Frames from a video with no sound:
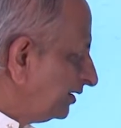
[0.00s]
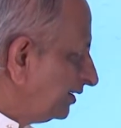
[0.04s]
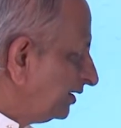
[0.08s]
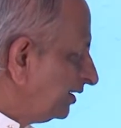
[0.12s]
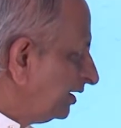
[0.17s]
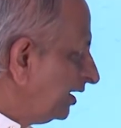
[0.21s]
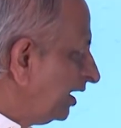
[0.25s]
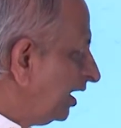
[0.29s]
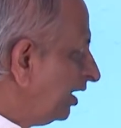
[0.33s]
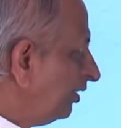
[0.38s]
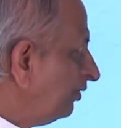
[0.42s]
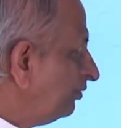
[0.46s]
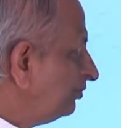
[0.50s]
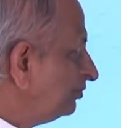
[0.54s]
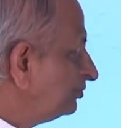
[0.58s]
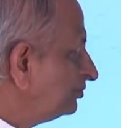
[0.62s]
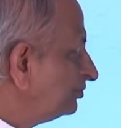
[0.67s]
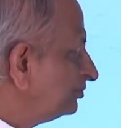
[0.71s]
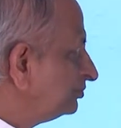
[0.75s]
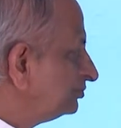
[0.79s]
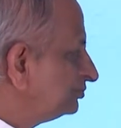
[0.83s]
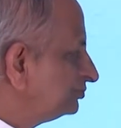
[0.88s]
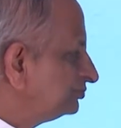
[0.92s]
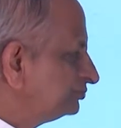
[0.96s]
now
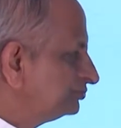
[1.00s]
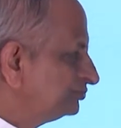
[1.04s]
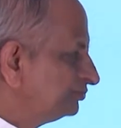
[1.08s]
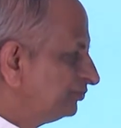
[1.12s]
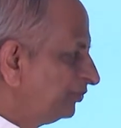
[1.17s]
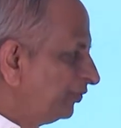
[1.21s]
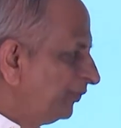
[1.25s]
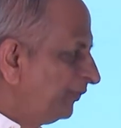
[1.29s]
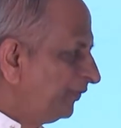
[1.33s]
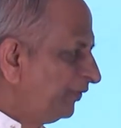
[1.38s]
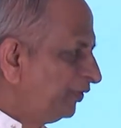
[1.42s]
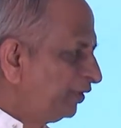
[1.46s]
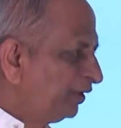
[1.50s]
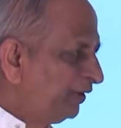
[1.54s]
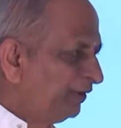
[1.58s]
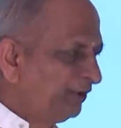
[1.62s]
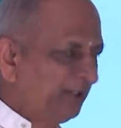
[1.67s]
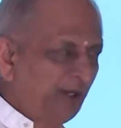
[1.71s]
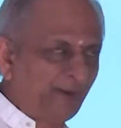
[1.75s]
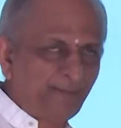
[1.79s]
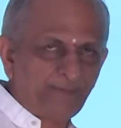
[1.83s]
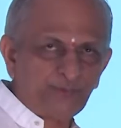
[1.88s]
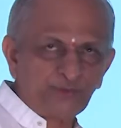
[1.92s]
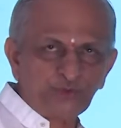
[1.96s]
before you
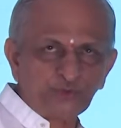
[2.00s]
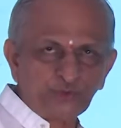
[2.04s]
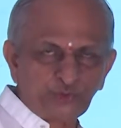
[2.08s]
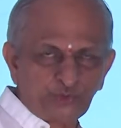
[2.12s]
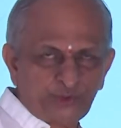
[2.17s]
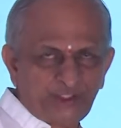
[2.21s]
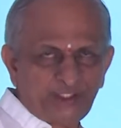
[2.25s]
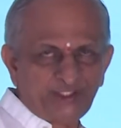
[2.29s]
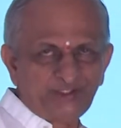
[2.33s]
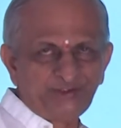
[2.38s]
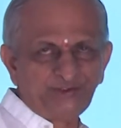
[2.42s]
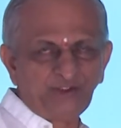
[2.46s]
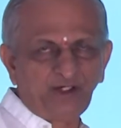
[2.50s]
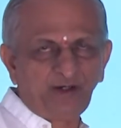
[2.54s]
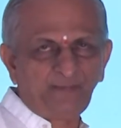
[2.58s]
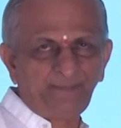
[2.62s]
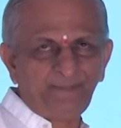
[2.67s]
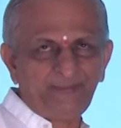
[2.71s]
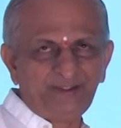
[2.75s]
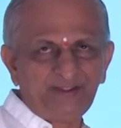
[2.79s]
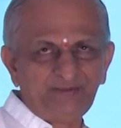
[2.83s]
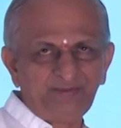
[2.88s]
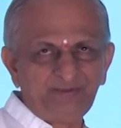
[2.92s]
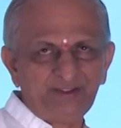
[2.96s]
come to today's
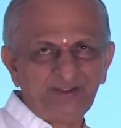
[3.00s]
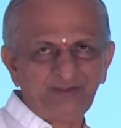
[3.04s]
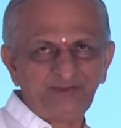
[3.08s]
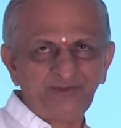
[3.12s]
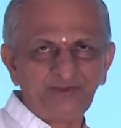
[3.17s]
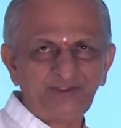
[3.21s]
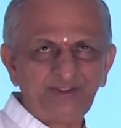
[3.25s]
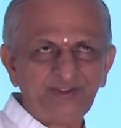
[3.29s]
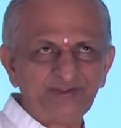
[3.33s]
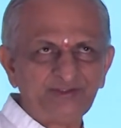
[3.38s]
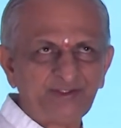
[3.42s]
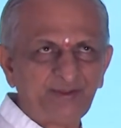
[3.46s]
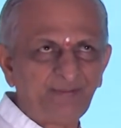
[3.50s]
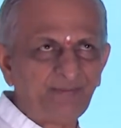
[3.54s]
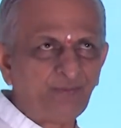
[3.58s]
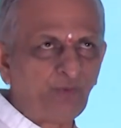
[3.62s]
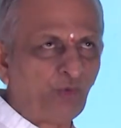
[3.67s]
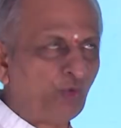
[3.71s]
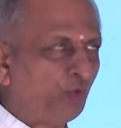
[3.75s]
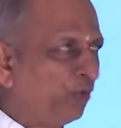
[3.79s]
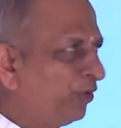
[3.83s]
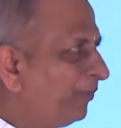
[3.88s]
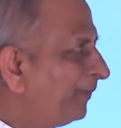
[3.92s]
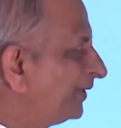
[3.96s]
topic, we will see some
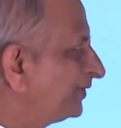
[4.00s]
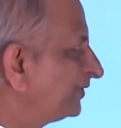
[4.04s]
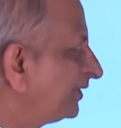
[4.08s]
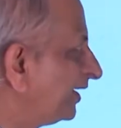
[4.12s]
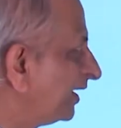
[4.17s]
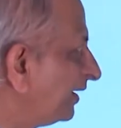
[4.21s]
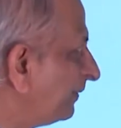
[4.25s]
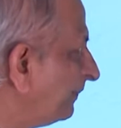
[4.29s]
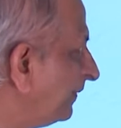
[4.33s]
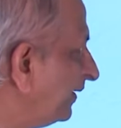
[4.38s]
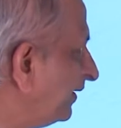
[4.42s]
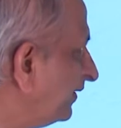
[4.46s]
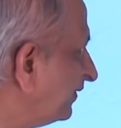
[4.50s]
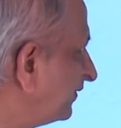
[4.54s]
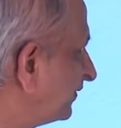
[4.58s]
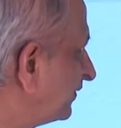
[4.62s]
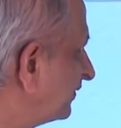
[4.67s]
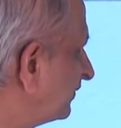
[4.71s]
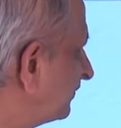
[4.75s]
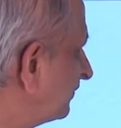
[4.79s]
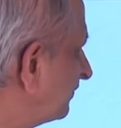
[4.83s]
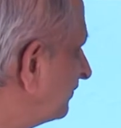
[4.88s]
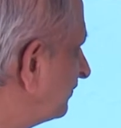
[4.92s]
home assignments.